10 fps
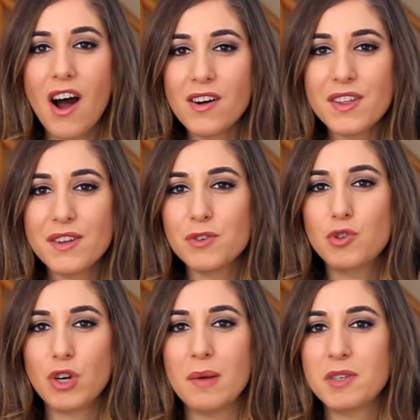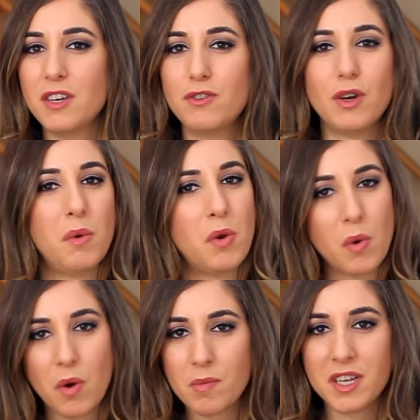All of those jobs that you don't
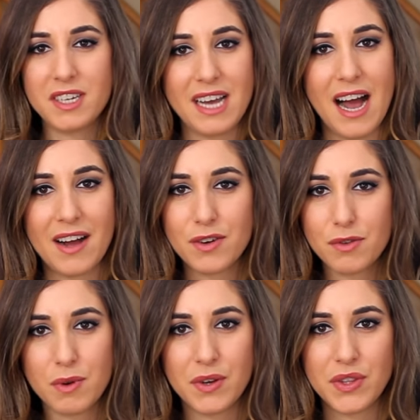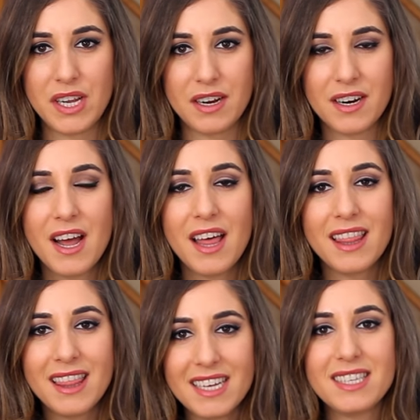normally tackle throughout the year,
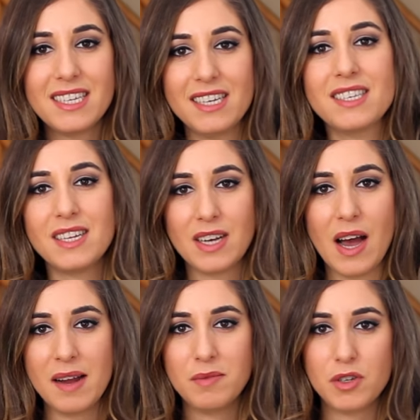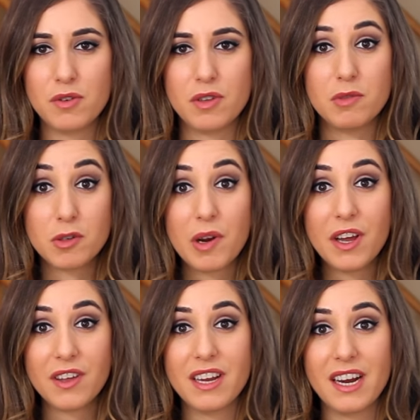this is the time to do them,
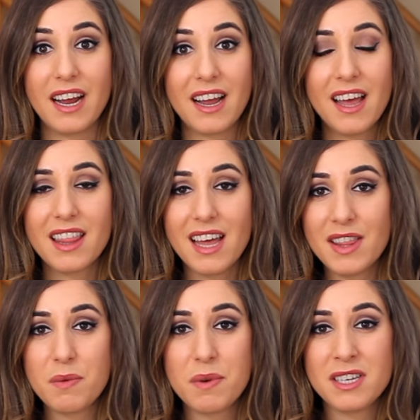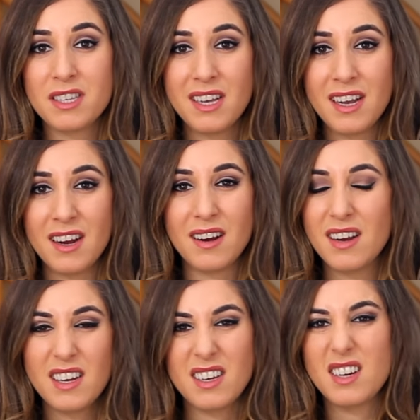spring cleaning. Then the rest of the year,
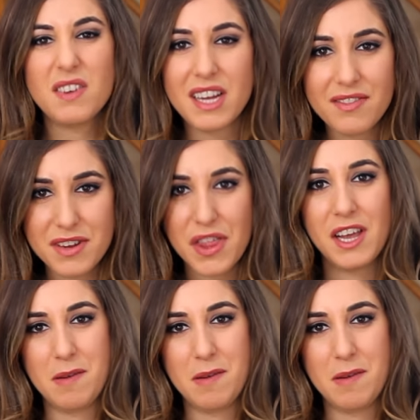you don't really have to think